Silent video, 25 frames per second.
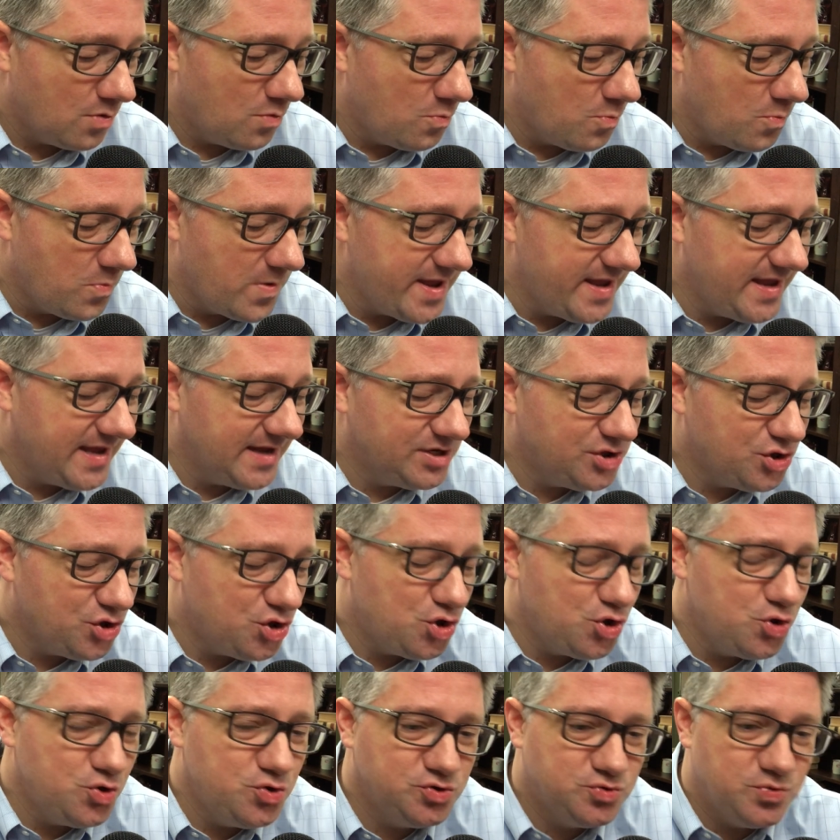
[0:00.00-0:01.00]
we can
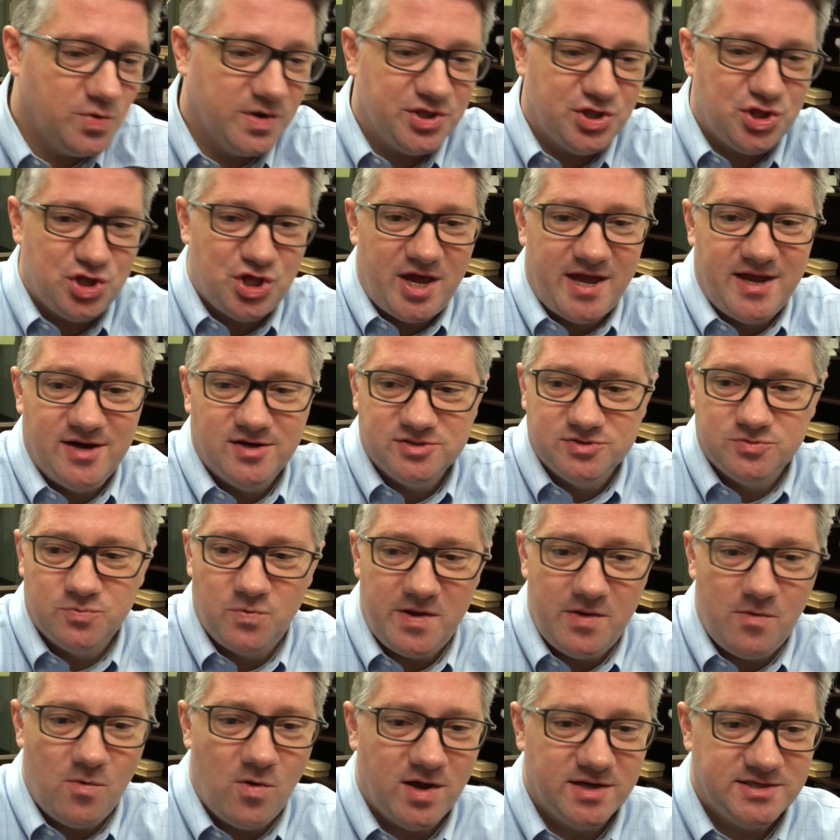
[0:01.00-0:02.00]
choose what channels
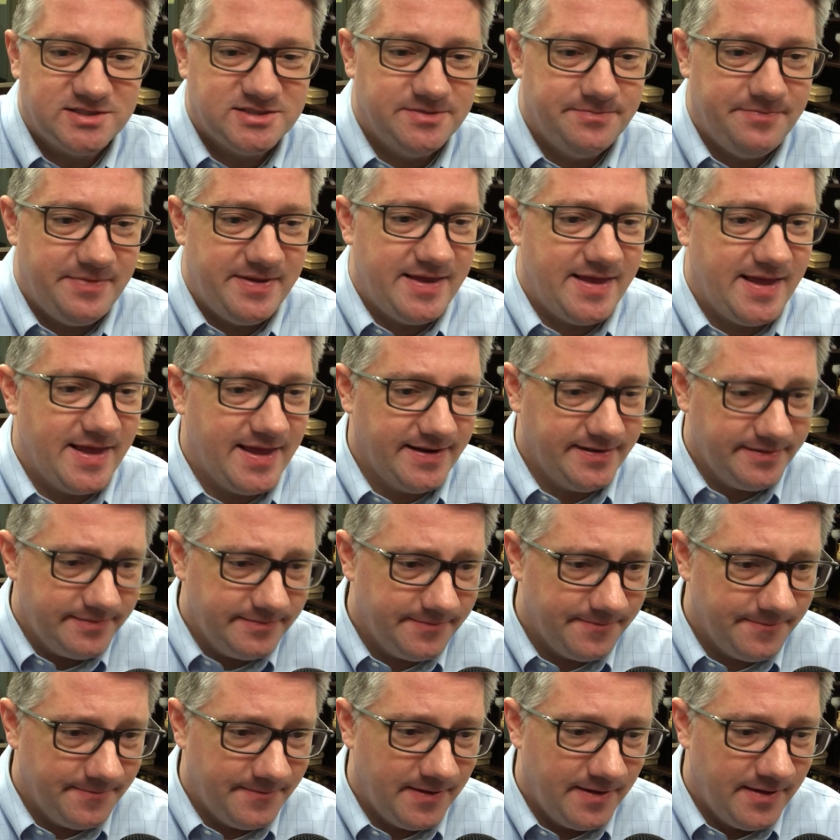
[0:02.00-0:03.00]
we want to be in.
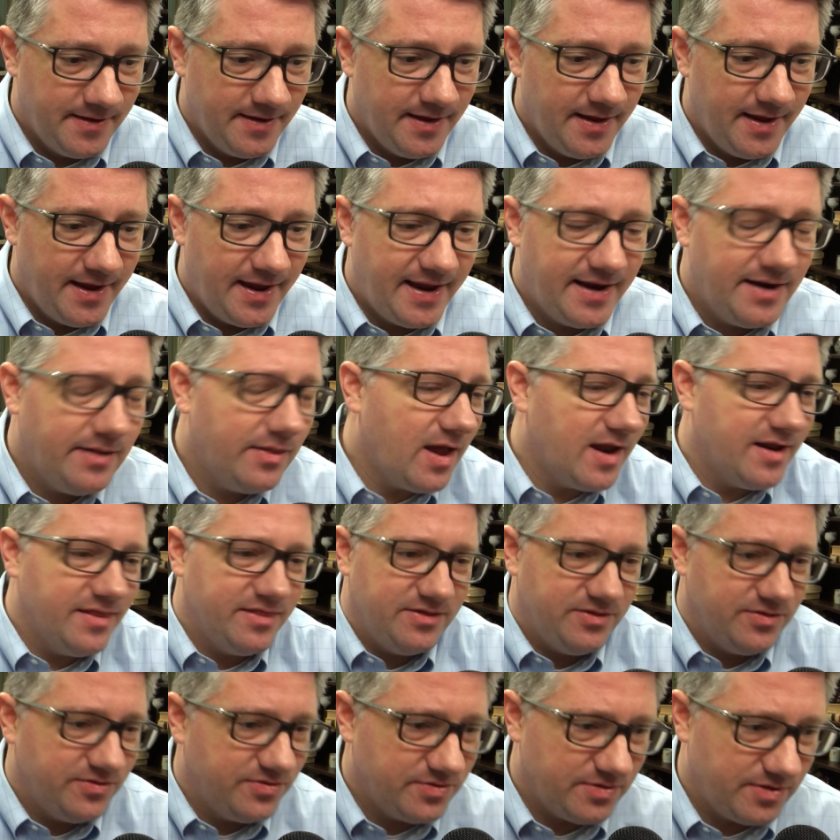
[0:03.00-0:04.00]
And a lot of
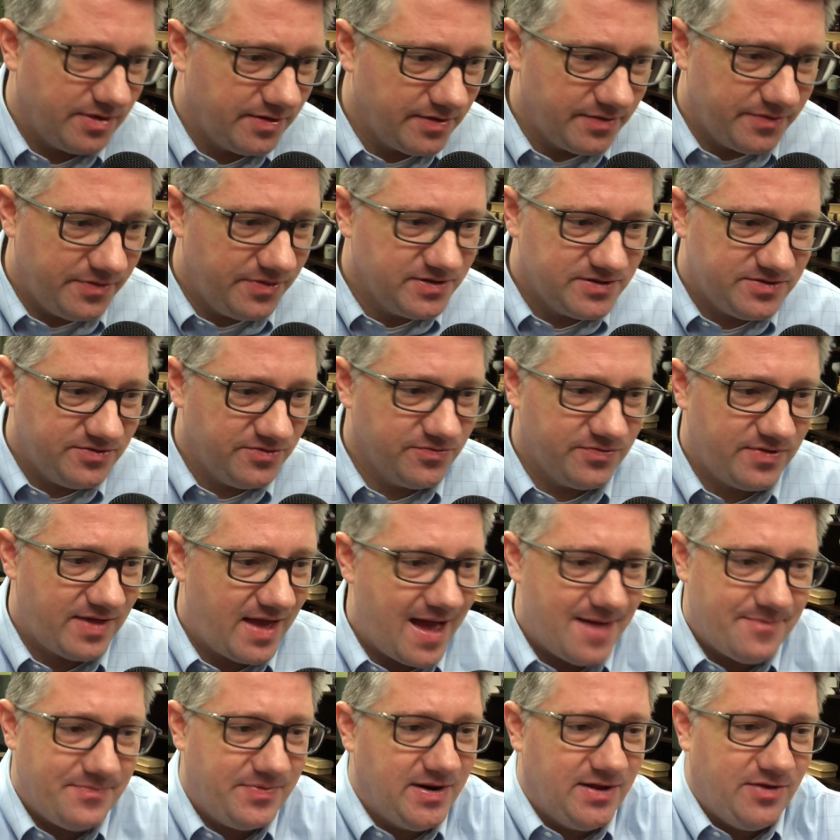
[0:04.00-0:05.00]
these, this is
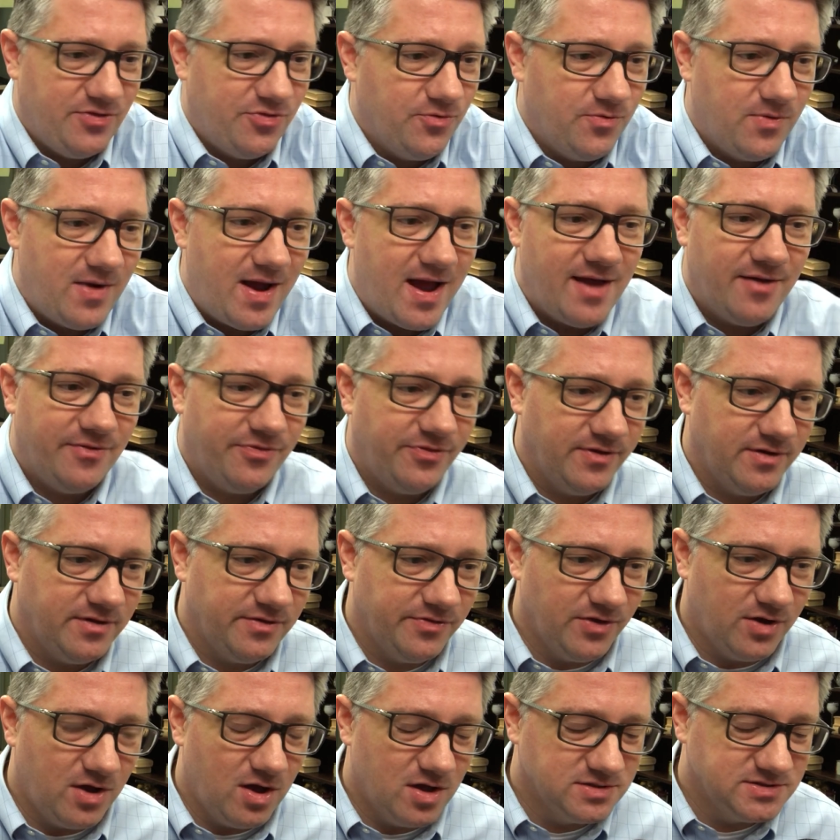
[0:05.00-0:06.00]
happening throughout
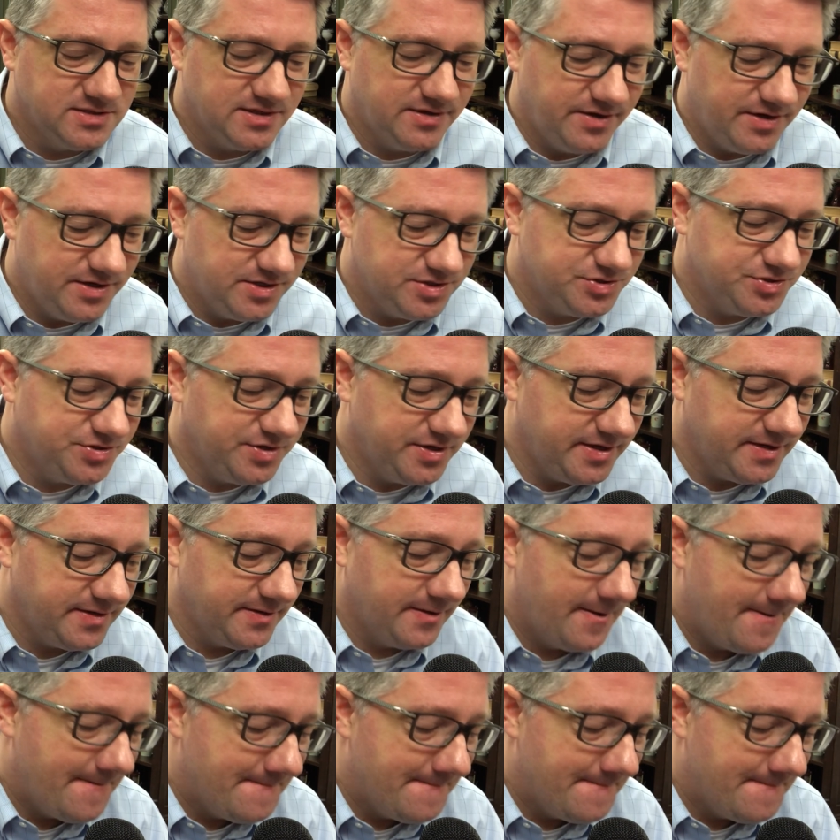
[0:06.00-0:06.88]
the call center industry.